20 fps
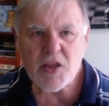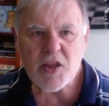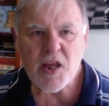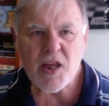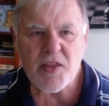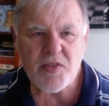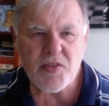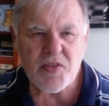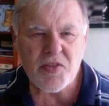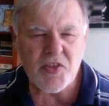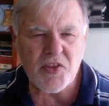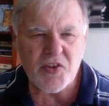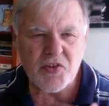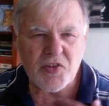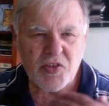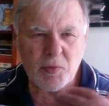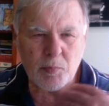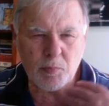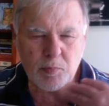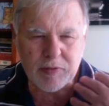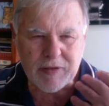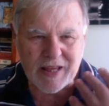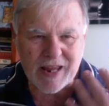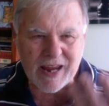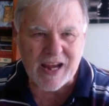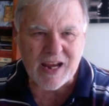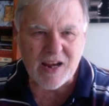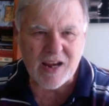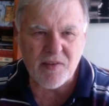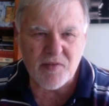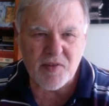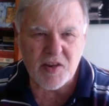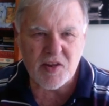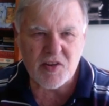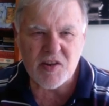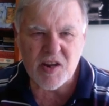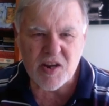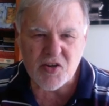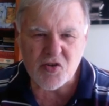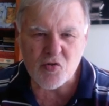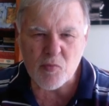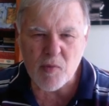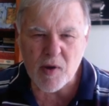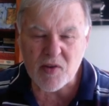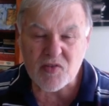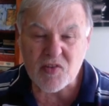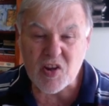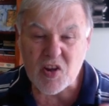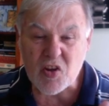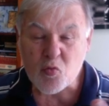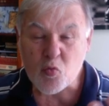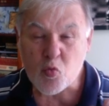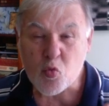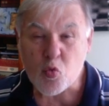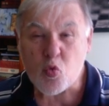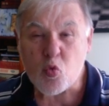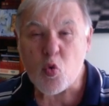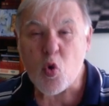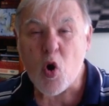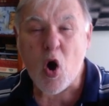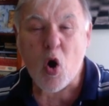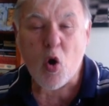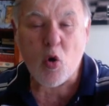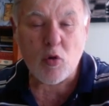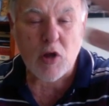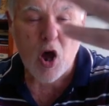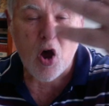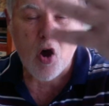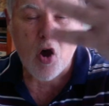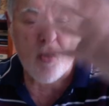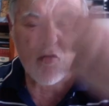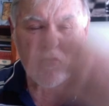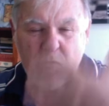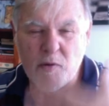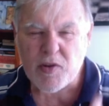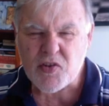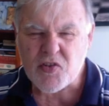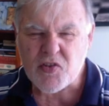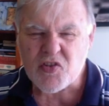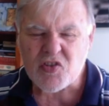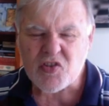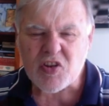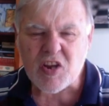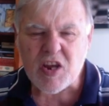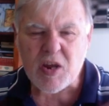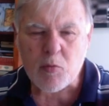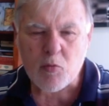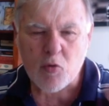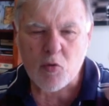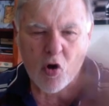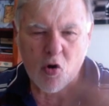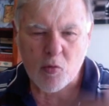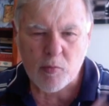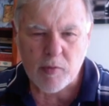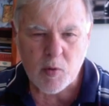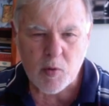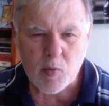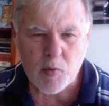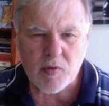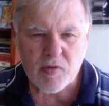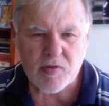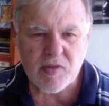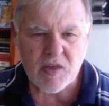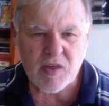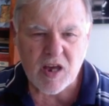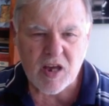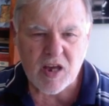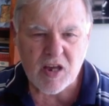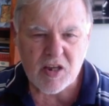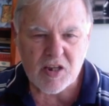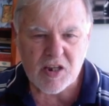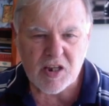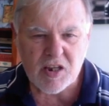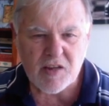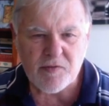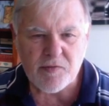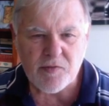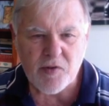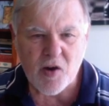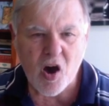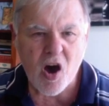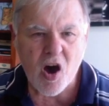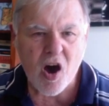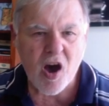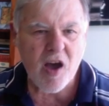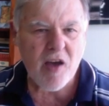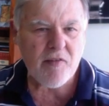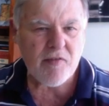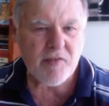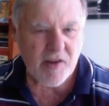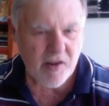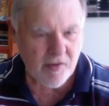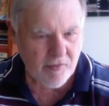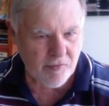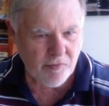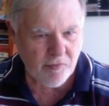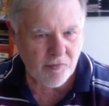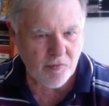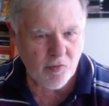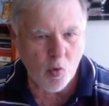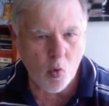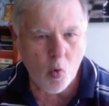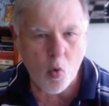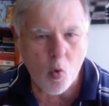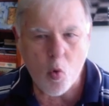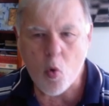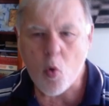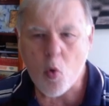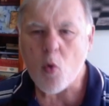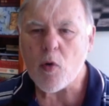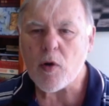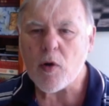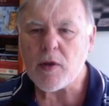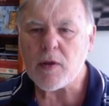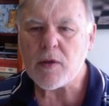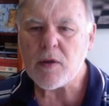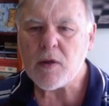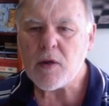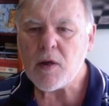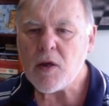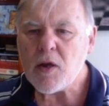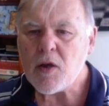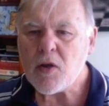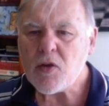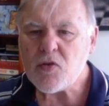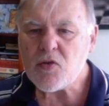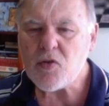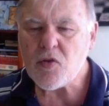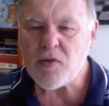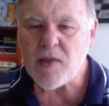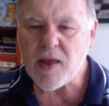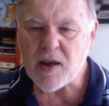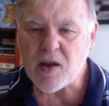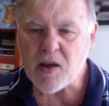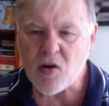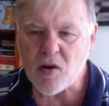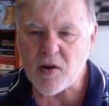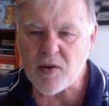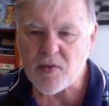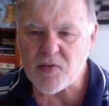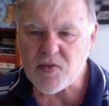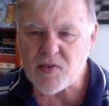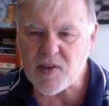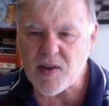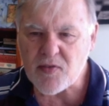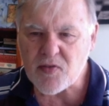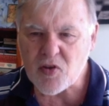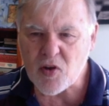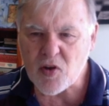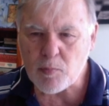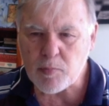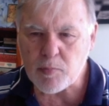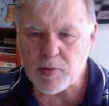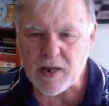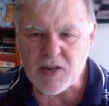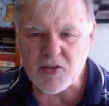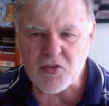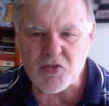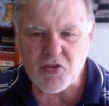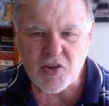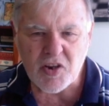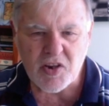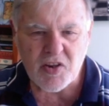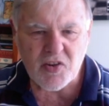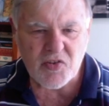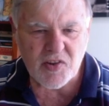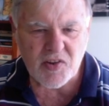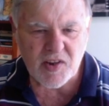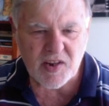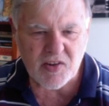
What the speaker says: And the plan of the International Master is roll over me, steamroll me with e5 and f4 and do that kind of stuff. So I played d6